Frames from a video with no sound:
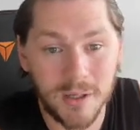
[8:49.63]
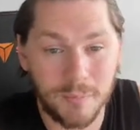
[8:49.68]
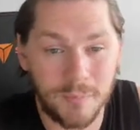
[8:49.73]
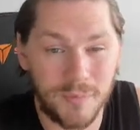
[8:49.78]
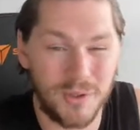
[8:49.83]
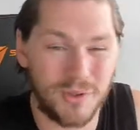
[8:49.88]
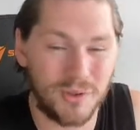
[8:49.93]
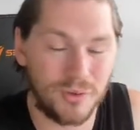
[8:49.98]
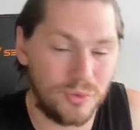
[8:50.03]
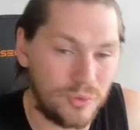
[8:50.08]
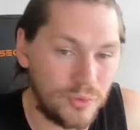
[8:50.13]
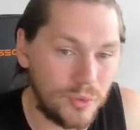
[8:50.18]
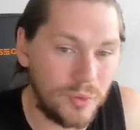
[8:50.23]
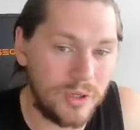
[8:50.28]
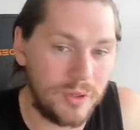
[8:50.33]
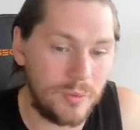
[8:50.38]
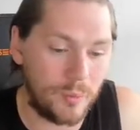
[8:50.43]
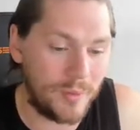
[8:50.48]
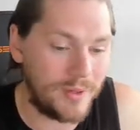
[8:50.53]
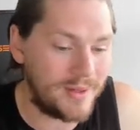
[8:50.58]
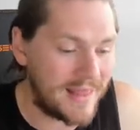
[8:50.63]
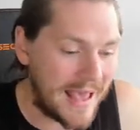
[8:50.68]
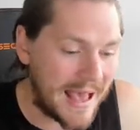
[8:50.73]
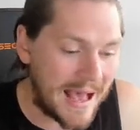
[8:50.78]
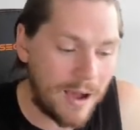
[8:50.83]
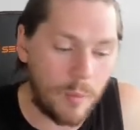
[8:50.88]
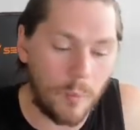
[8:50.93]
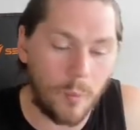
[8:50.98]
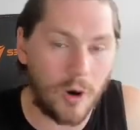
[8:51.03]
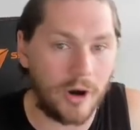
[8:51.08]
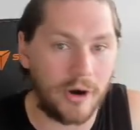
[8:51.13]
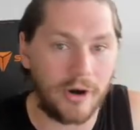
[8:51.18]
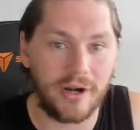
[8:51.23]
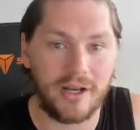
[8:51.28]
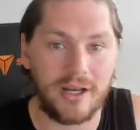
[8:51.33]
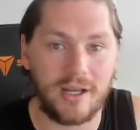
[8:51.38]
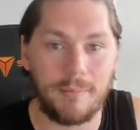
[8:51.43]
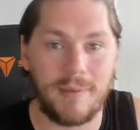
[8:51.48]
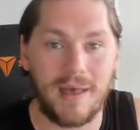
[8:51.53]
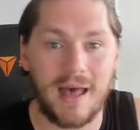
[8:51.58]
but you can do it without
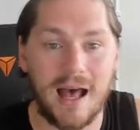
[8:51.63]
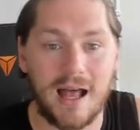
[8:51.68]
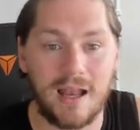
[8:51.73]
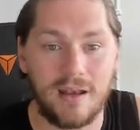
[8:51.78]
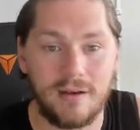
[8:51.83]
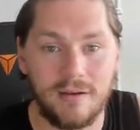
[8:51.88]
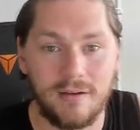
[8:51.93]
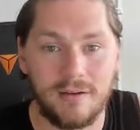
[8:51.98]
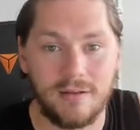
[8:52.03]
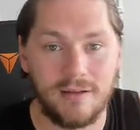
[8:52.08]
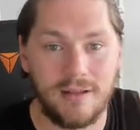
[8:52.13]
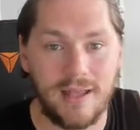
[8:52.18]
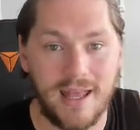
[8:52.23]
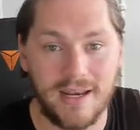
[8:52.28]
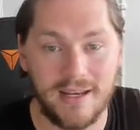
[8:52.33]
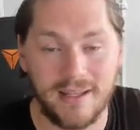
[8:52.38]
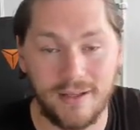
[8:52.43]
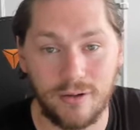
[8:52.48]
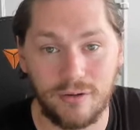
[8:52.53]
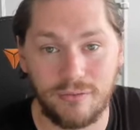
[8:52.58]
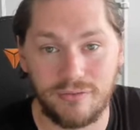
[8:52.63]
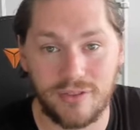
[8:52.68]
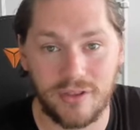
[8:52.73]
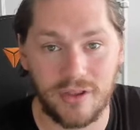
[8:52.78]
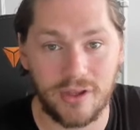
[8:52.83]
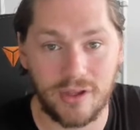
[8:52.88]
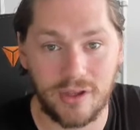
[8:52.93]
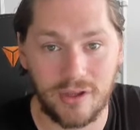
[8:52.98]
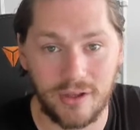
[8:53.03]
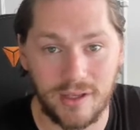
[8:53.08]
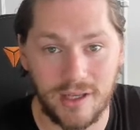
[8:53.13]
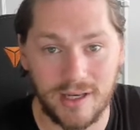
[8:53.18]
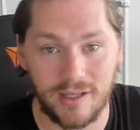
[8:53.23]
worrying about any of the